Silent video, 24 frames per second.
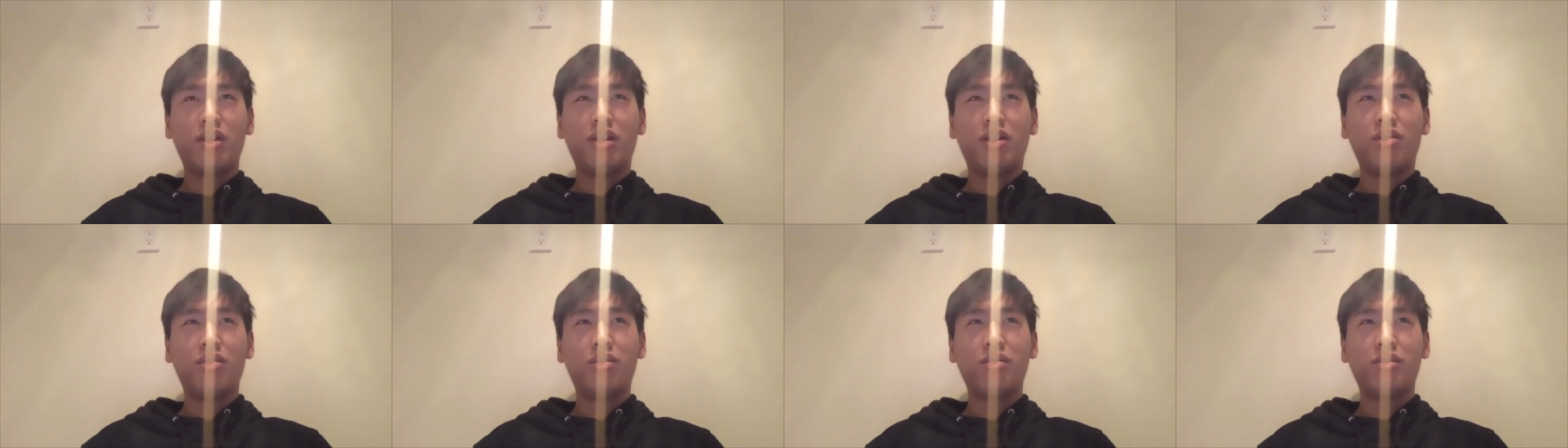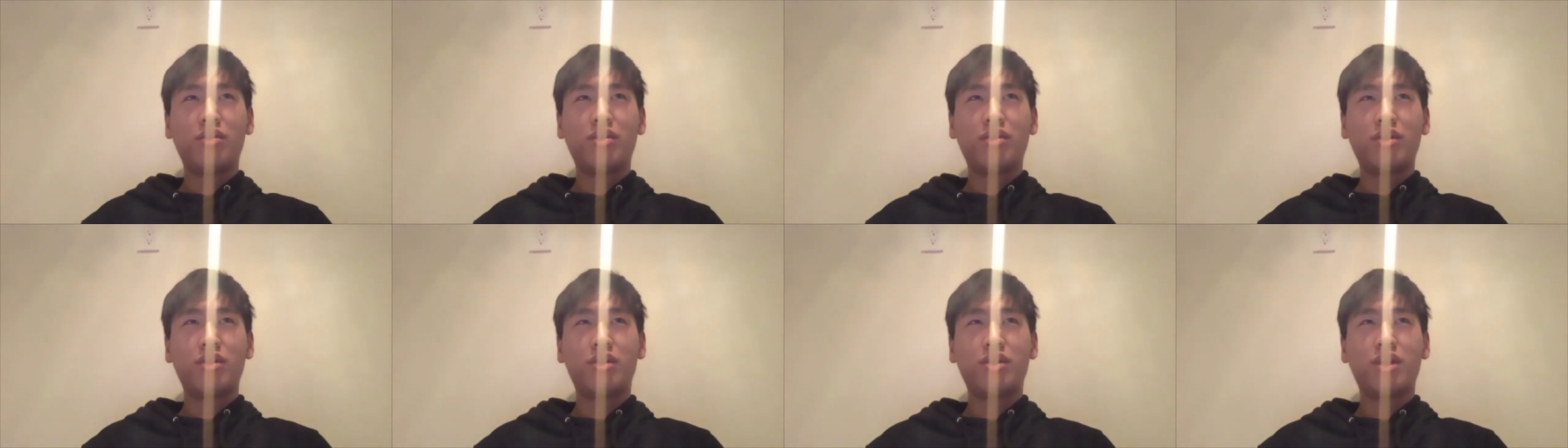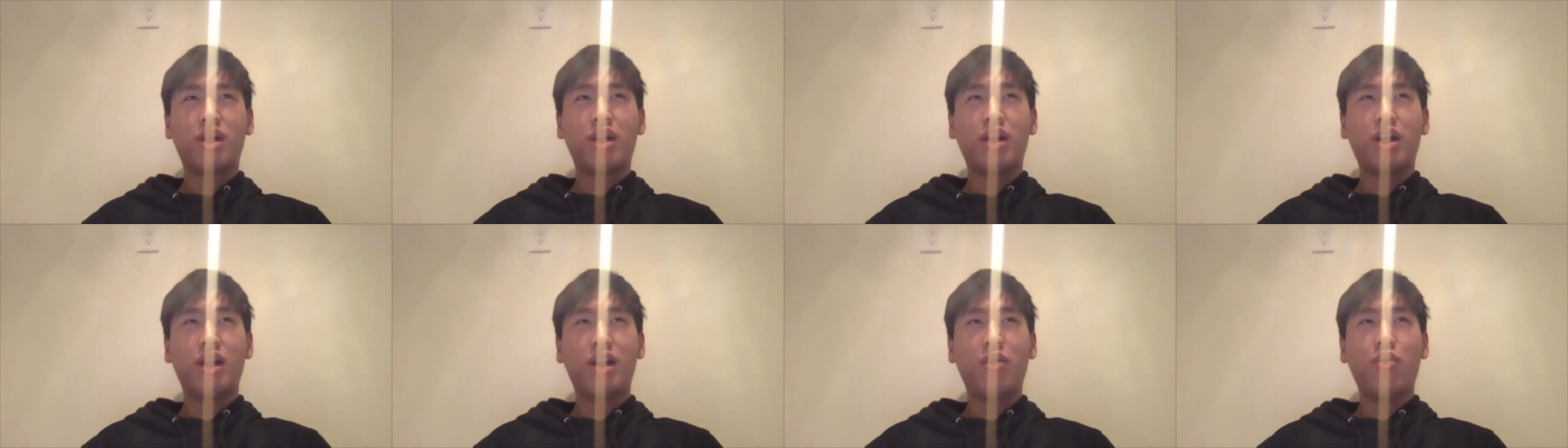study
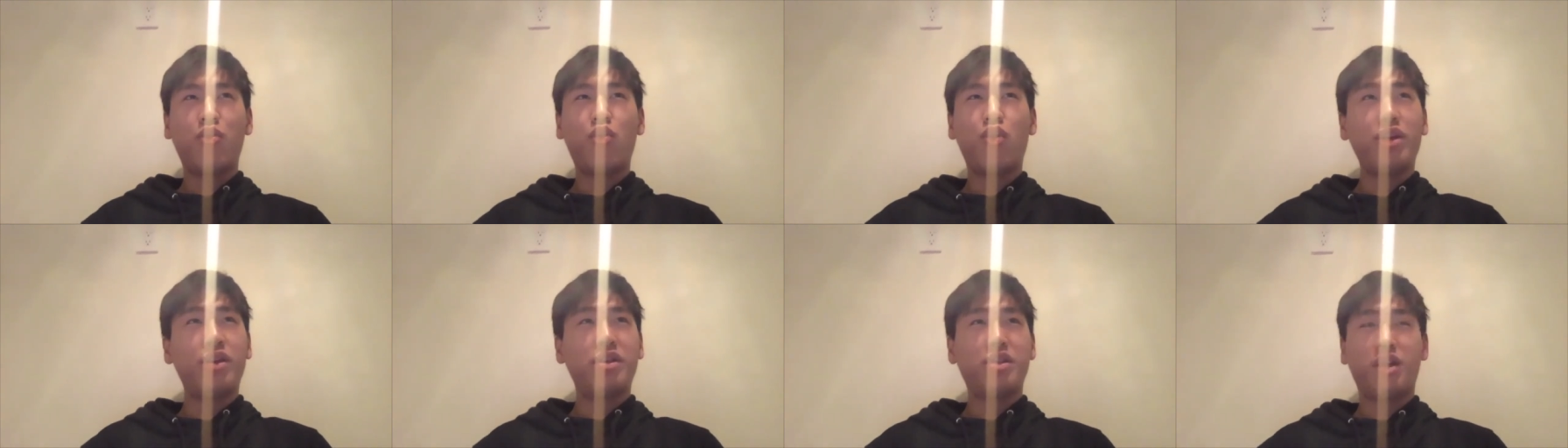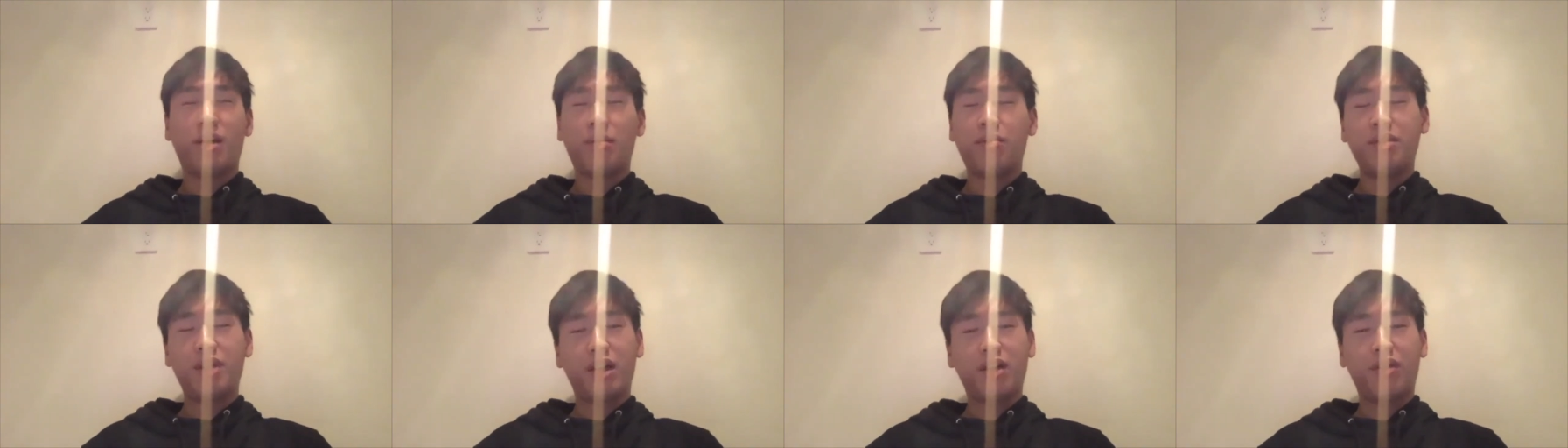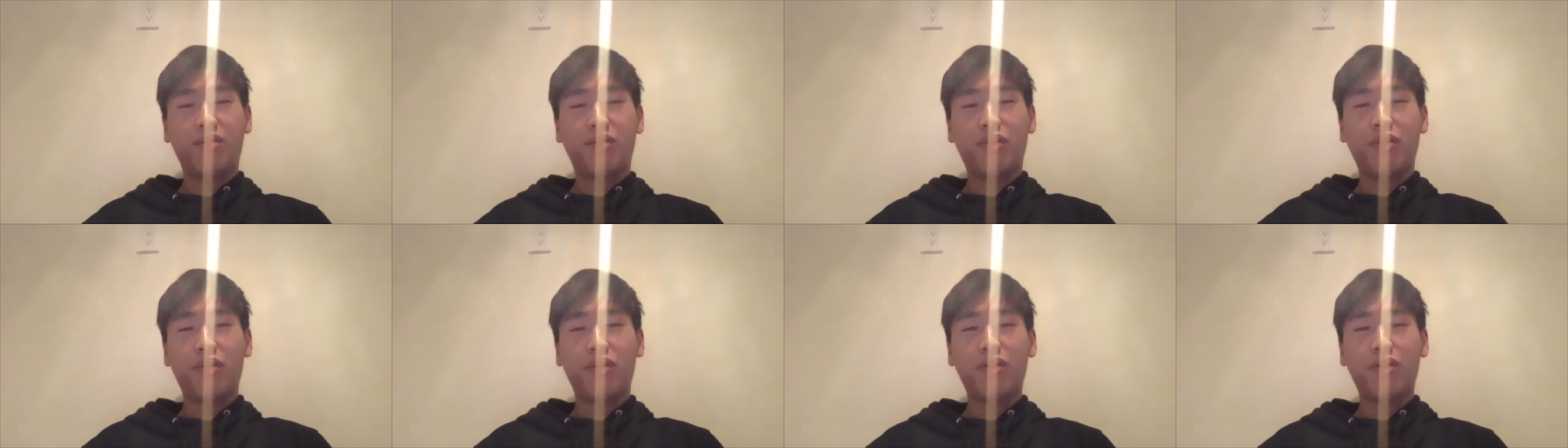one subject for a
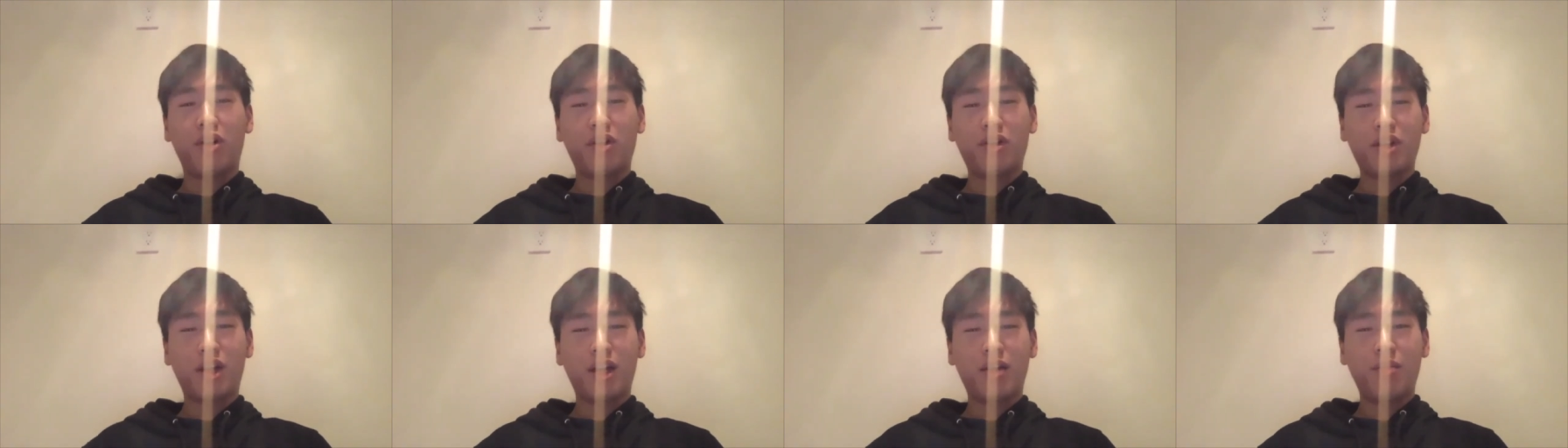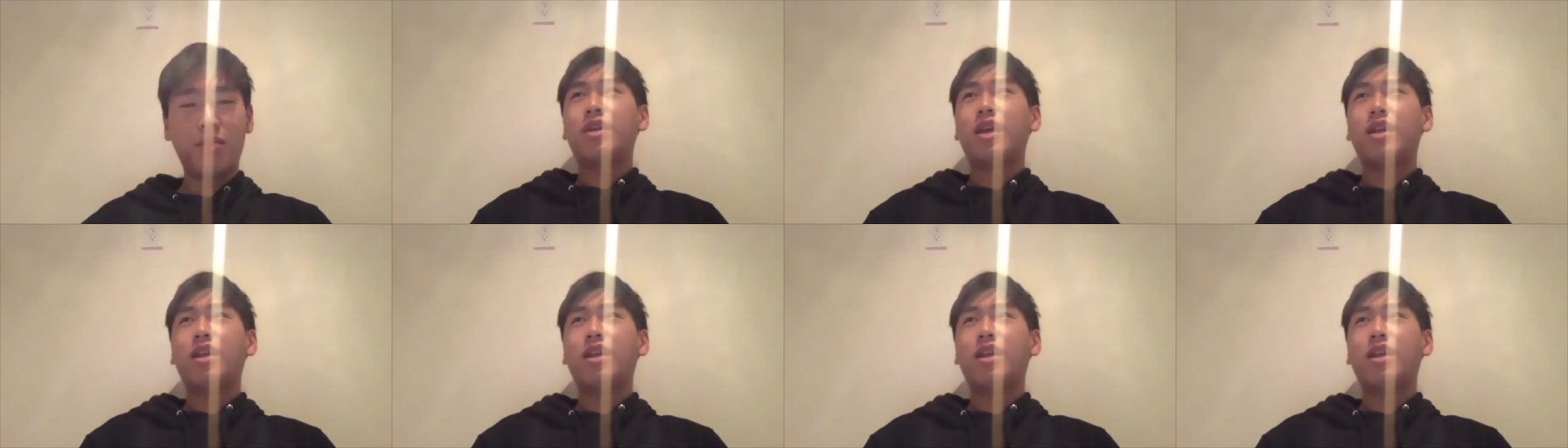long time